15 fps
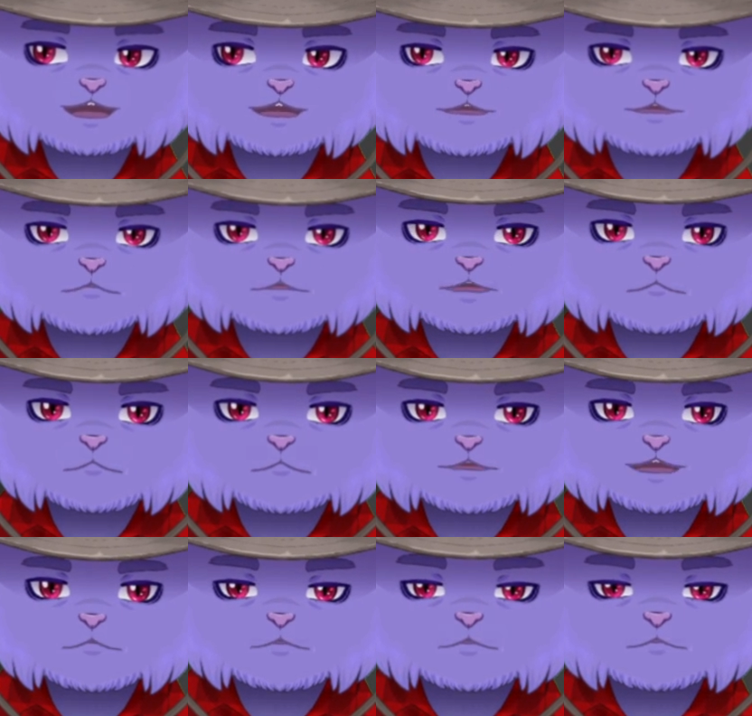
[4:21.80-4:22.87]
is
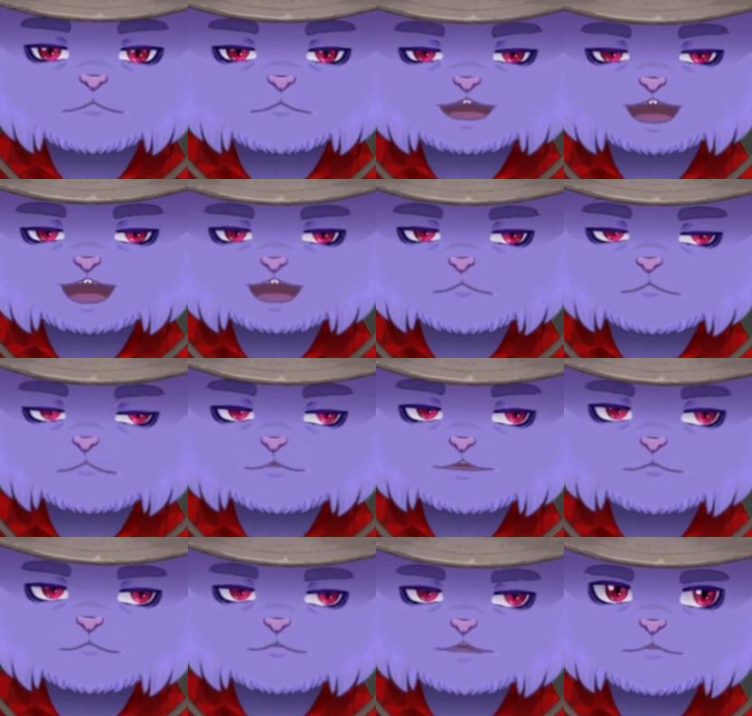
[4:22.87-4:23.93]
more of a
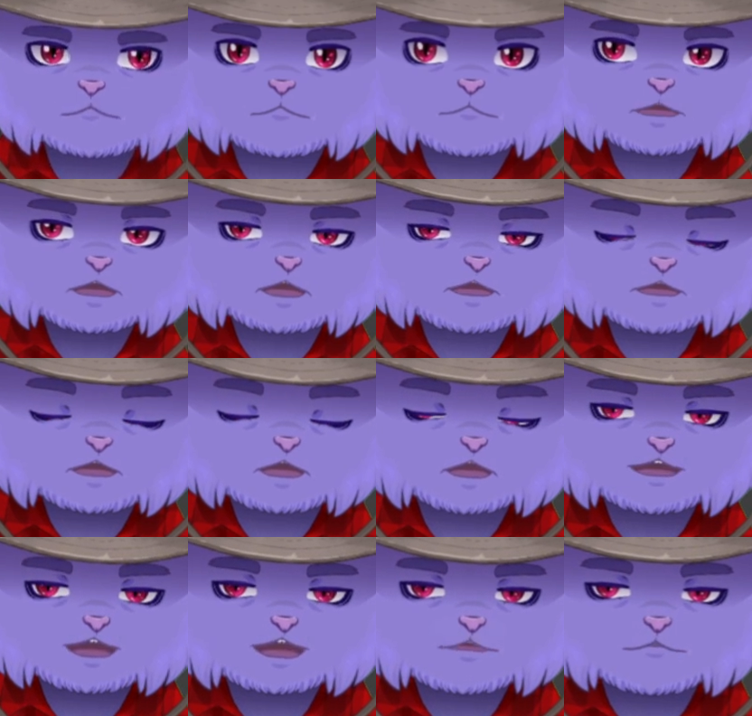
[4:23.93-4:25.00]
community
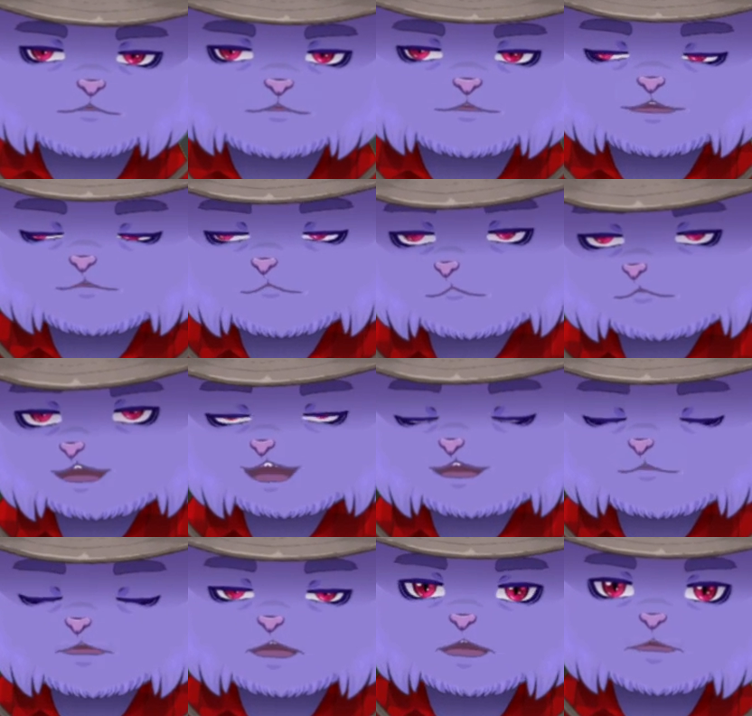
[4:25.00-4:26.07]
thing. It's
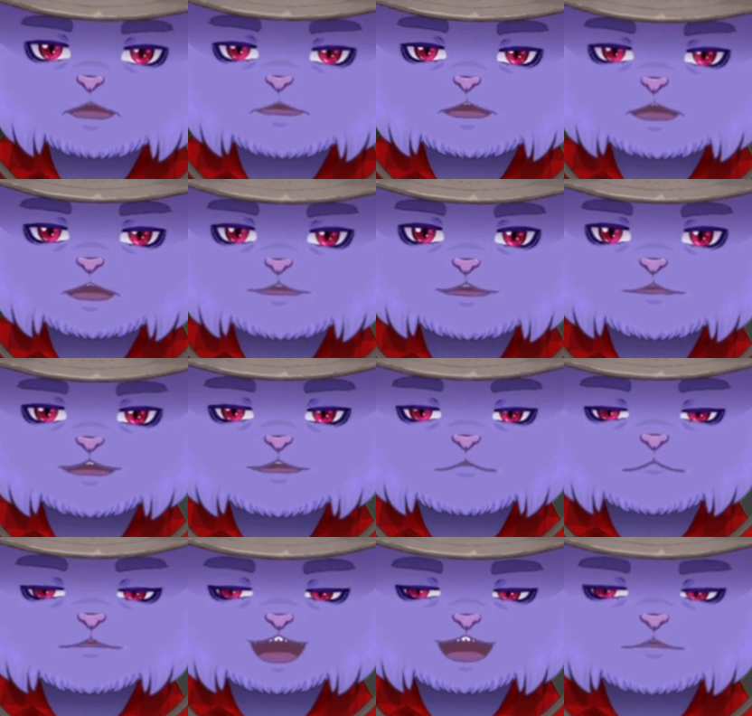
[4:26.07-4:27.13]
one of these weird
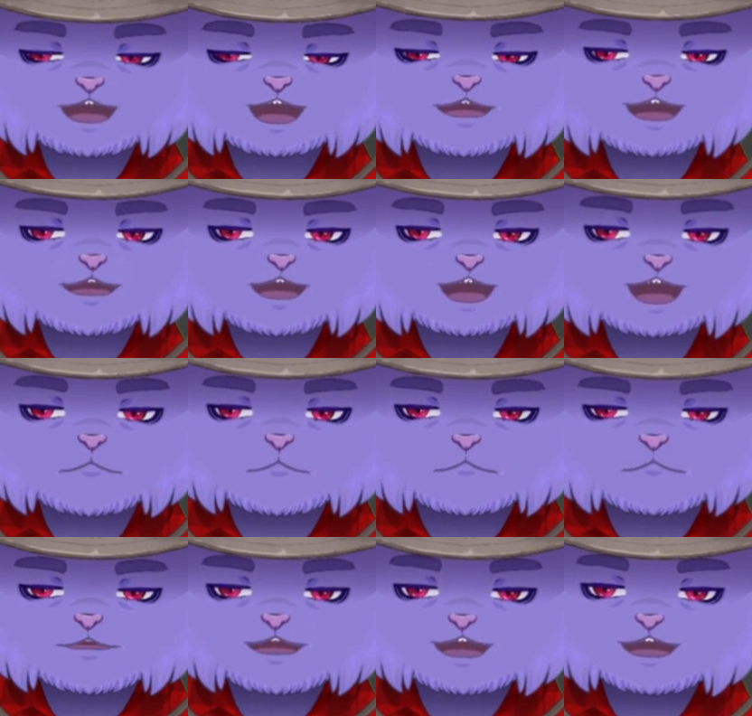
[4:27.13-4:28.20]
modern problems
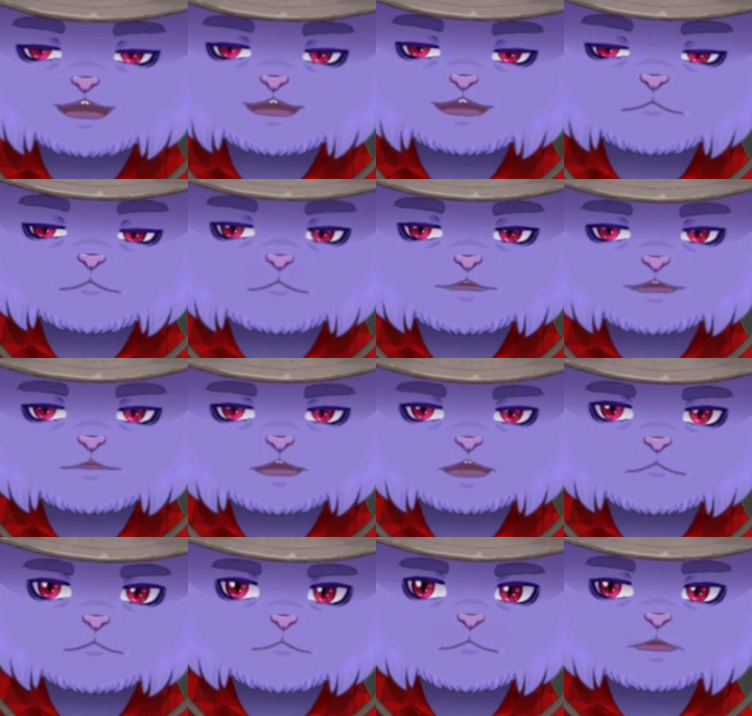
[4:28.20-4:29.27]
with
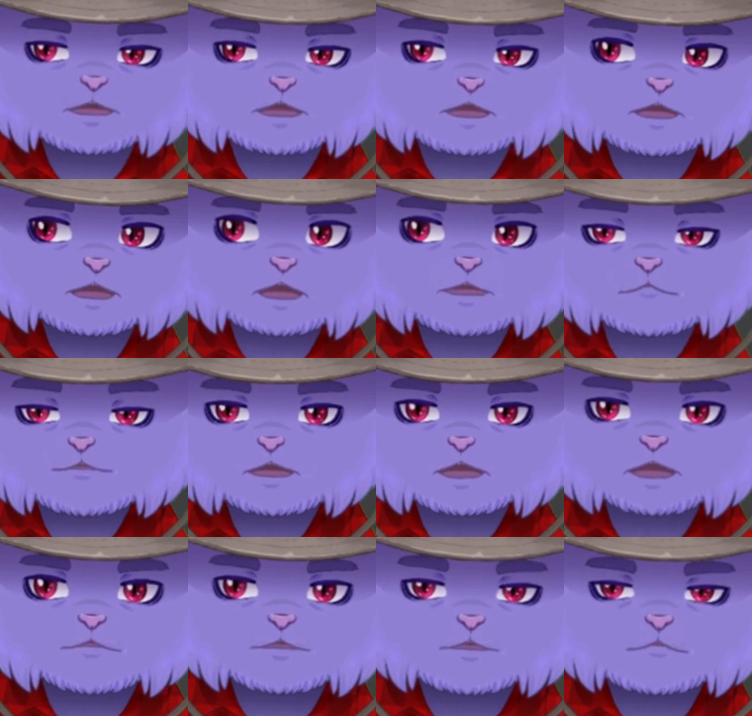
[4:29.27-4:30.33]
online community
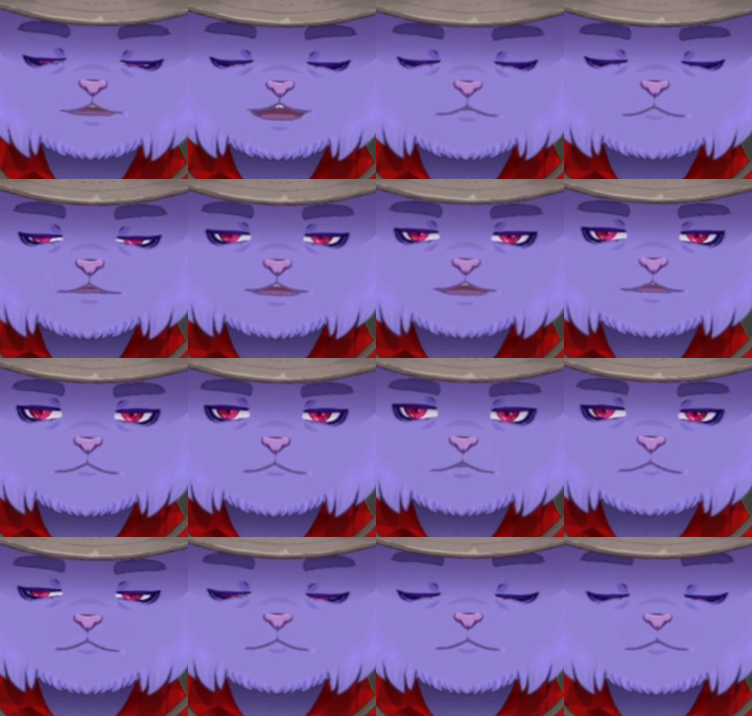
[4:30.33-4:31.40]
creations of
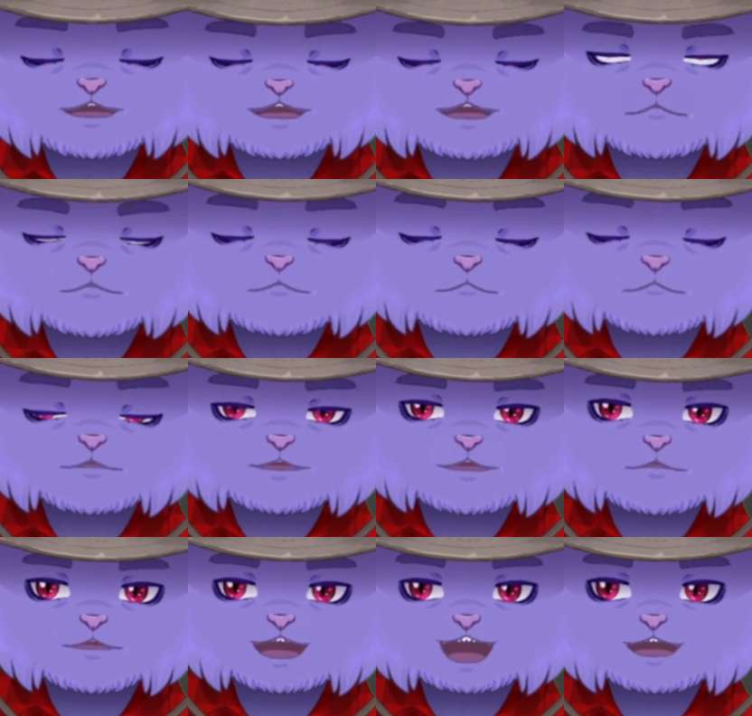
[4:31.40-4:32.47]
characters. Ugh.
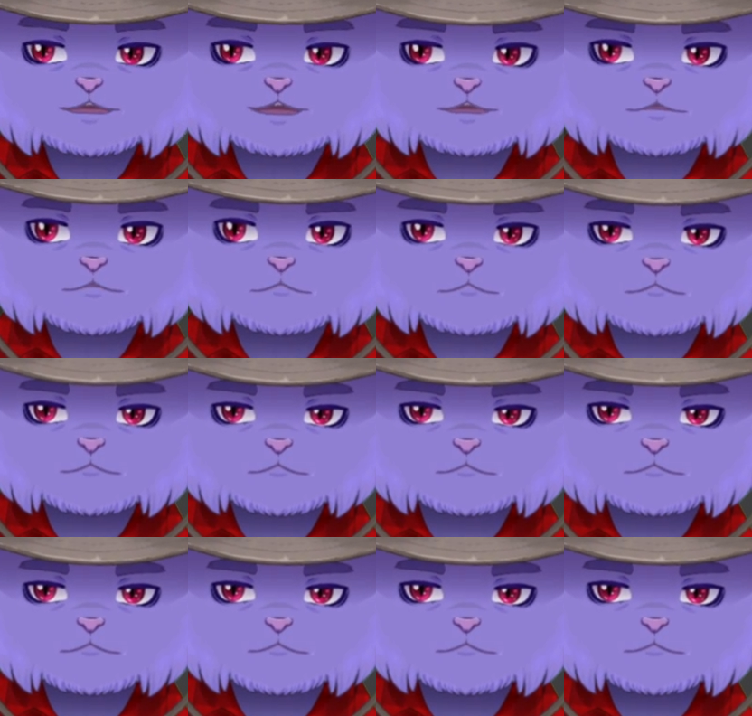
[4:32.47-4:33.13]
Anyways.